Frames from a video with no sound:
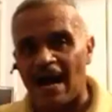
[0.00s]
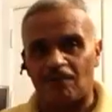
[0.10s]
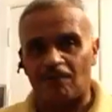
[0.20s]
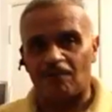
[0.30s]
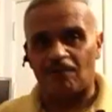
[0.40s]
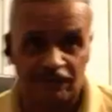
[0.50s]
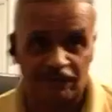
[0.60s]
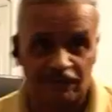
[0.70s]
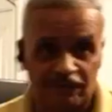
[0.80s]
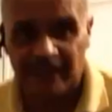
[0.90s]
that I use
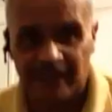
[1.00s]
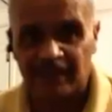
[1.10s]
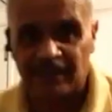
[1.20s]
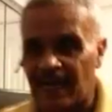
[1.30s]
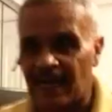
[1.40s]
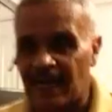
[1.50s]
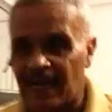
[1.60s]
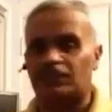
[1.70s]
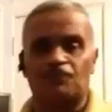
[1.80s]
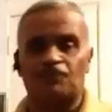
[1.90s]
for Latin jazz, which
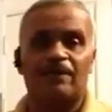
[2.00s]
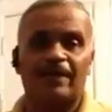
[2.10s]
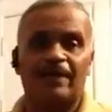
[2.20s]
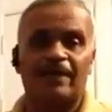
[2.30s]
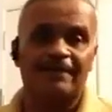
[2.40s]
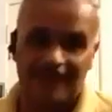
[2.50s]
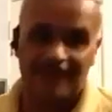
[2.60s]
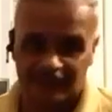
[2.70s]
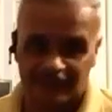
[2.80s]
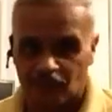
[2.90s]
is more an
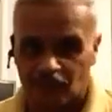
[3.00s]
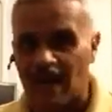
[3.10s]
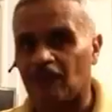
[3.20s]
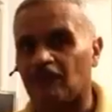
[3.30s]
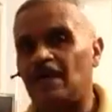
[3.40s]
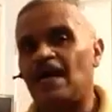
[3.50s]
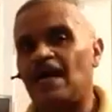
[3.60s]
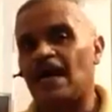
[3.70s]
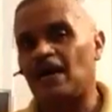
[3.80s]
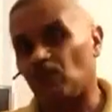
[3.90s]
advanced tumbao.
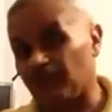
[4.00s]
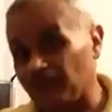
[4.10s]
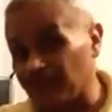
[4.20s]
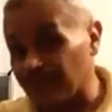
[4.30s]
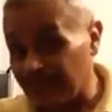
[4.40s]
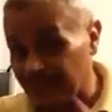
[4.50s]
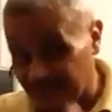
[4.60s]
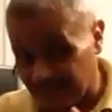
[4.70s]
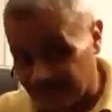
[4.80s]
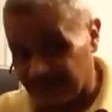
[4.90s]
And what it really
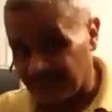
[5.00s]
is